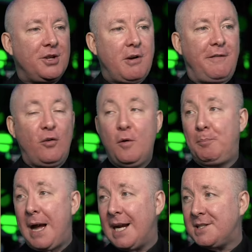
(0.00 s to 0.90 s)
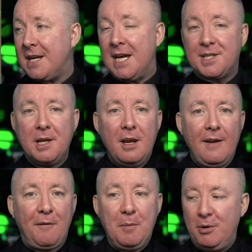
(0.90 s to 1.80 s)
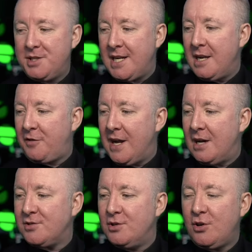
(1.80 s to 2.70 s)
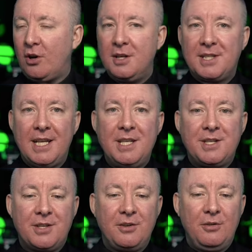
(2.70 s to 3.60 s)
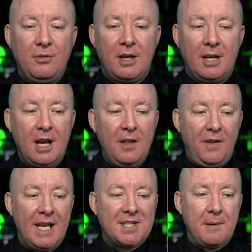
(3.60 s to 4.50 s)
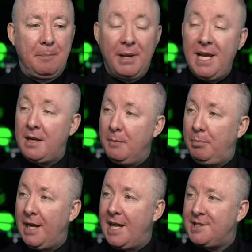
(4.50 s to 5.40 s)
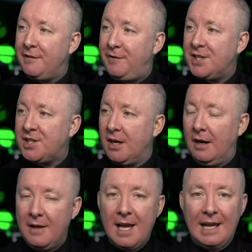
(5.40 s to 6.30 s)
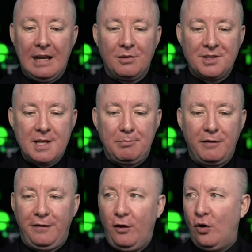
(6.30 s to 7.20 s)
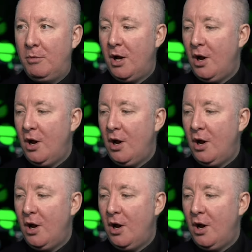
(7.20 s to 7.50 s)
to do a full back test. If we put $10,000 into the S&P compared to Fisker, how does it perform?